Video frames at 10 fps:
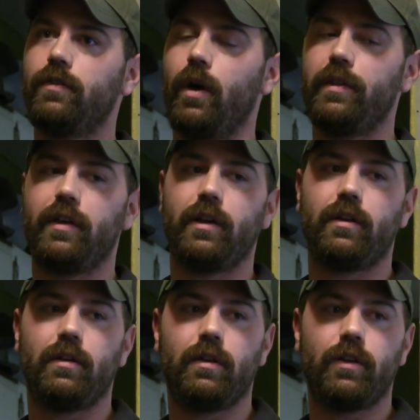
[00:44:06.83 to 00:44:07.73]
So I
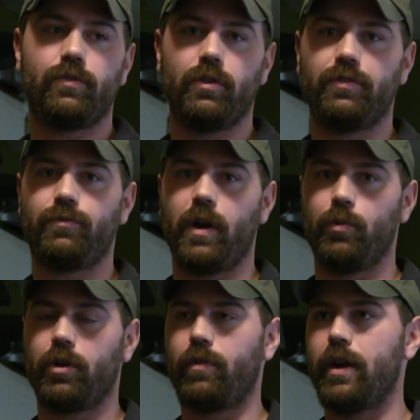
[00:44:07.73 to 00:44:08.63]
think Israel's
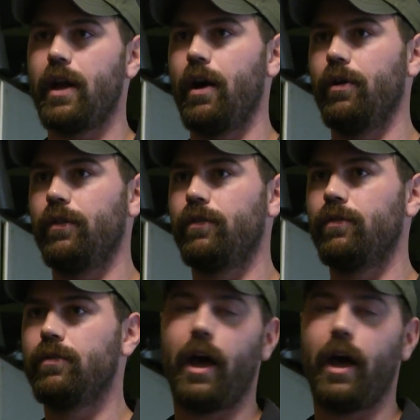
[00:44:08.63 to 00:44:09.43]
framework right now is